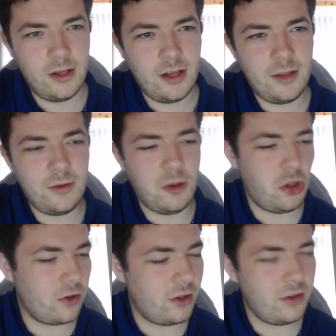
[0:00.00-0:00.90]
And
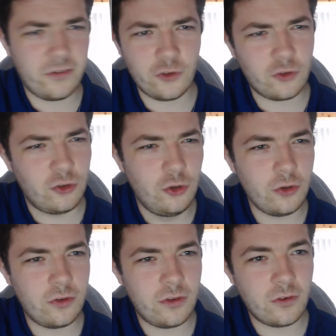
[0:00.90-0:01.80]
they've got
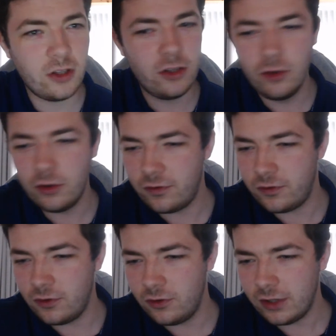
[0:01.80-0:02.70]
good
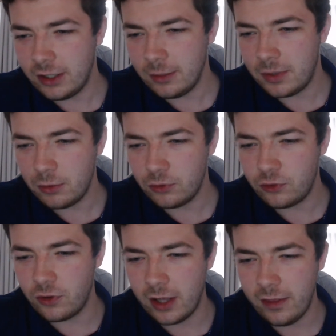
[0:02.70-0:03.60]
views. Like, people
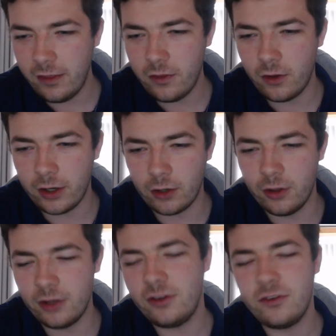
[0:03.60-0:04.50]
tune in and they're like, oh,
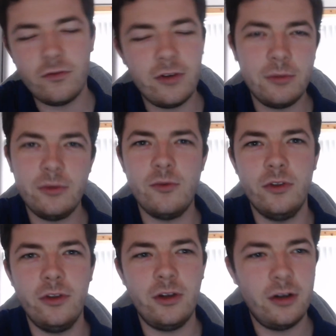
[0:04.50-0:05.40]
this isn't real. No
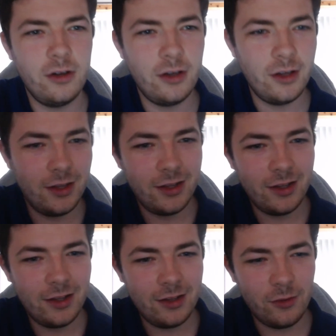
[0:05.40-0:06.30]
wonder.
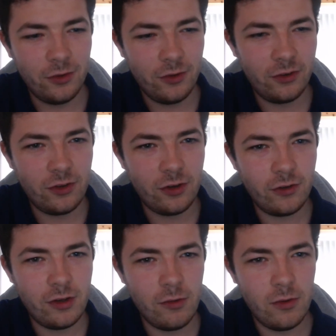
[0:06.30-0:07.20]
It's not
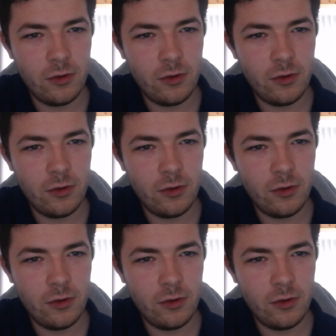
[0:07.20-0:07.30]
real.